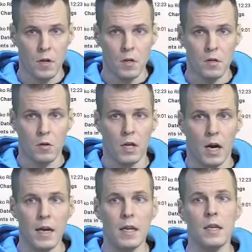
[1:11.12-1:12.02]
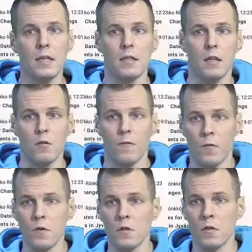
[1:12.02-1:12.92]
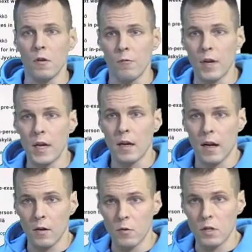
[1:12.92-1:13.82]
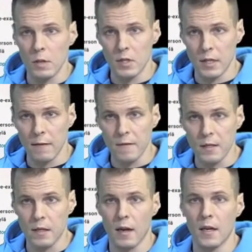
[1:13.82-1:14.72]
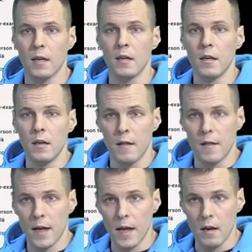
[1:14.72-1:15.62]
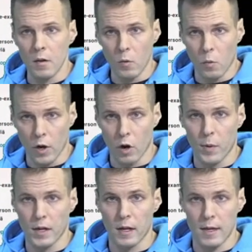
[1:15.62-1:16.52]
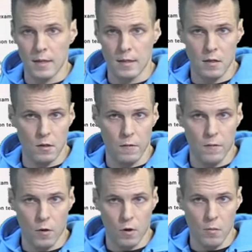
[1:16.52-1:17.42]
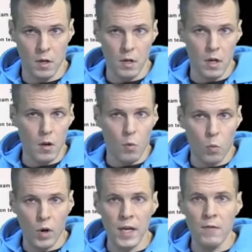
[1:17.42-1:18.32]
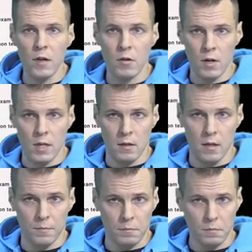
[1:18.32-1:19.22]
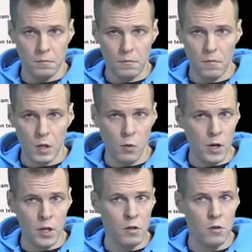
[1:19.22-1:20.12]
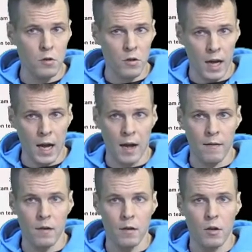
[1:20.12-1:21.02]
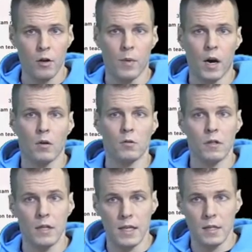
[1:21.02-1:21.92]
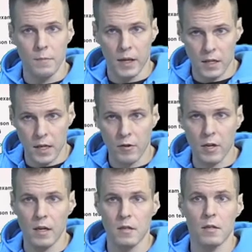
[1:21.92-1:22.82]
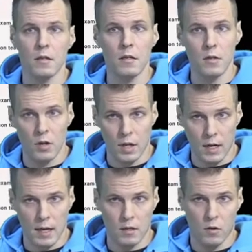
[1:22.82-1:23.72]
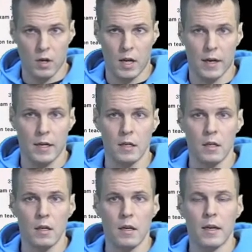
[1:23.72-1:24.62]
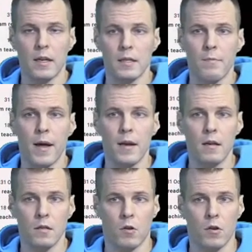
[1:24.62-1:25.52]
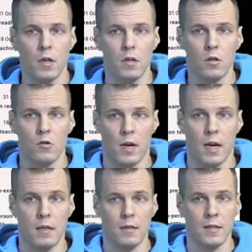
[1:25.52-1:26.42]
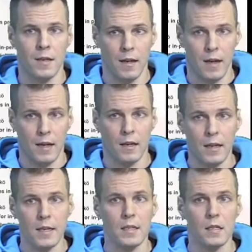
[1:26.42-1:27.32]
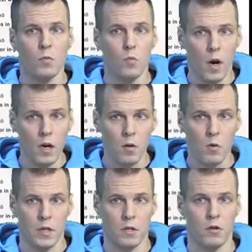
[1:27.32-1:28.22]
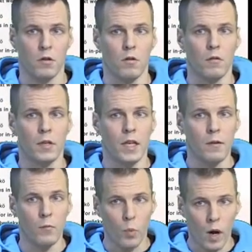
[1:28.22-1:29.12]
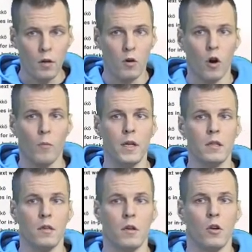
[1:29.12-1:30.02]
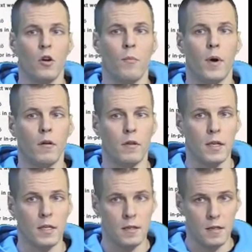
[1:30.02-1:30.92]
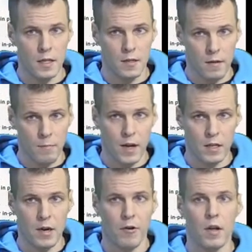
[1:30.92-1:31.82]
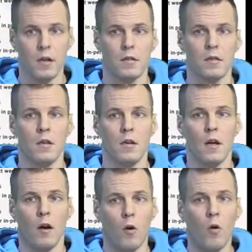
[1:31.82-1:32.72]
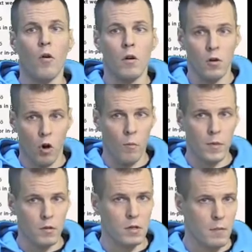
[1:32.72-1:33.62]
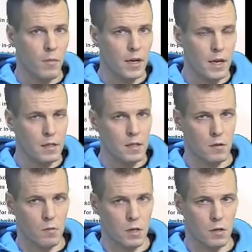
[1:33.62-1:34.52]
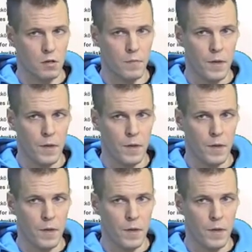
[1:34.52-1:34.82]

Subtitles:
So the idea is that you first read and do some self-studying, then we open the discussion forum. Whatever questions you have about these materials, you can ask online. It is mandatory to ask at least one question, give one comment about these materials, or comment to somebody else's question.